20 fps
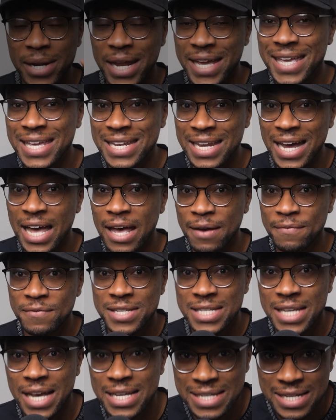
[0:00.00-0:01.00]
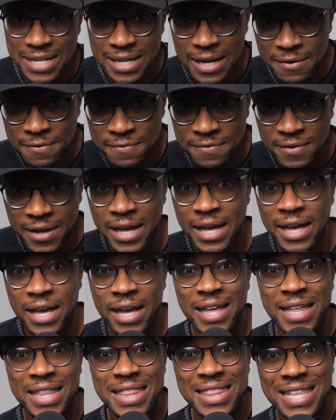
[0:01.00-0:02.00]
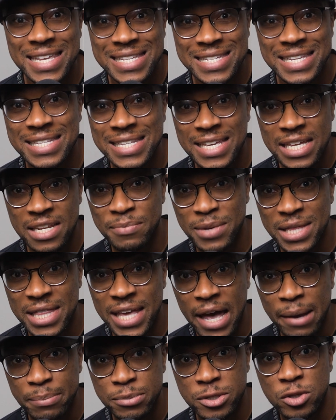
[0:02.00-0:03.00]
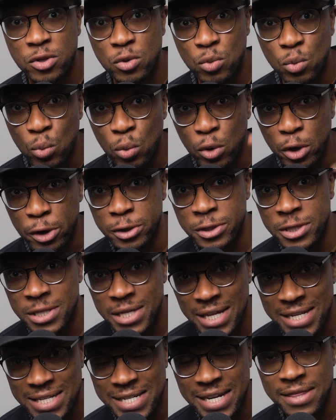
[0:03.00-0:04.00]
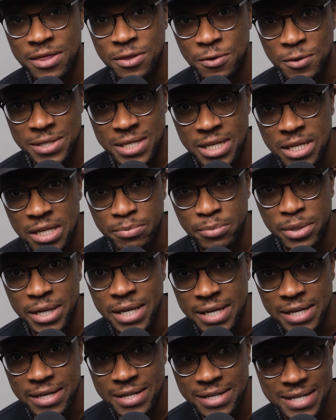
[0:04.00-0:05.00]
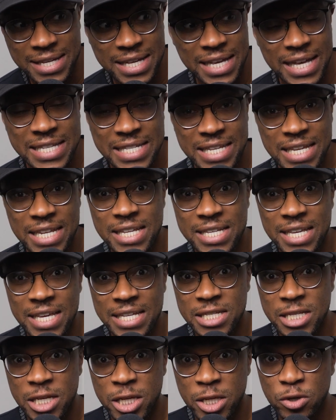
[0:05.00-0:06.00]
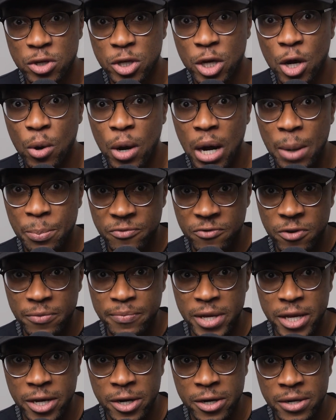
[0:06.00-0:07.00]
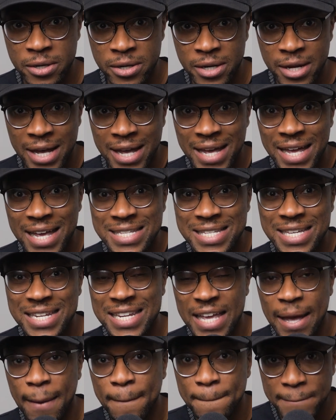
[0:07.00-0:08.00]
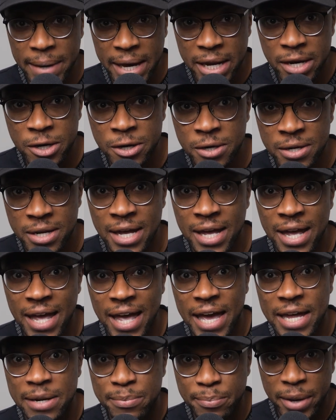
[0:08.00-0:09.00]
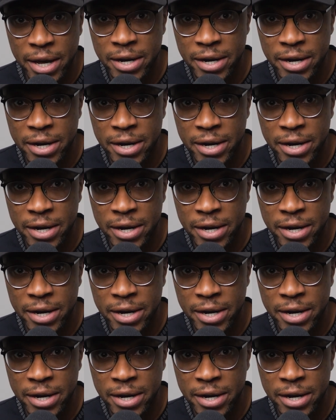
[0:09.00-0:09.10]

but I cannot emphasize enough, this is going to be the absolute worst that Gen 3 is going to be. It's going to continue to go up from here, it's going to get better and